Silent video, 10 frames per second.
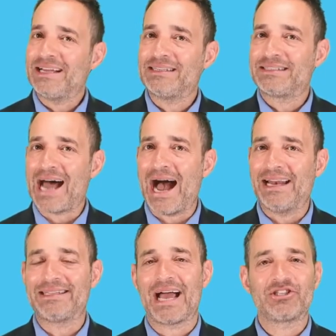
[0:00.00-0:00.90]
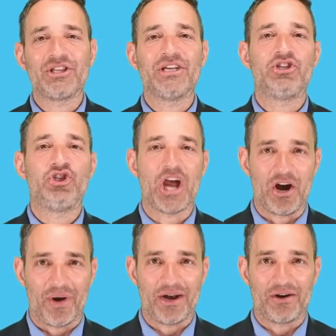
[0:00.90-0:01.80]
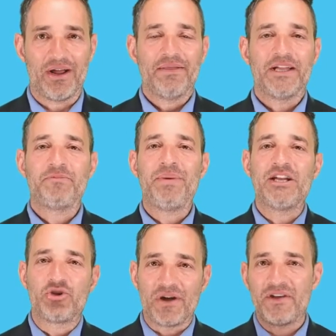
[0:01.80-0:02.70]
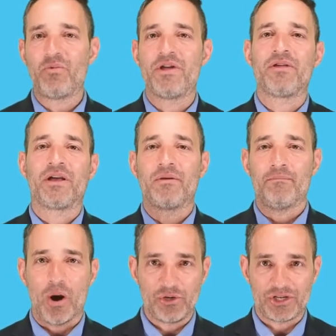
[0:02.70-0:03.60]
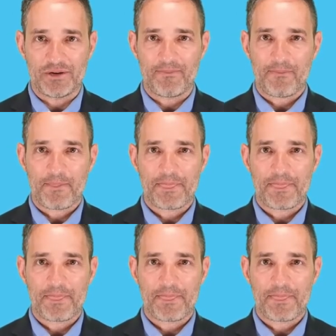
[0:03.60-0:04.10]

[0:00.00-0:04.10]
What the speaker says: but inside it's actually a generator that's being driven with motion.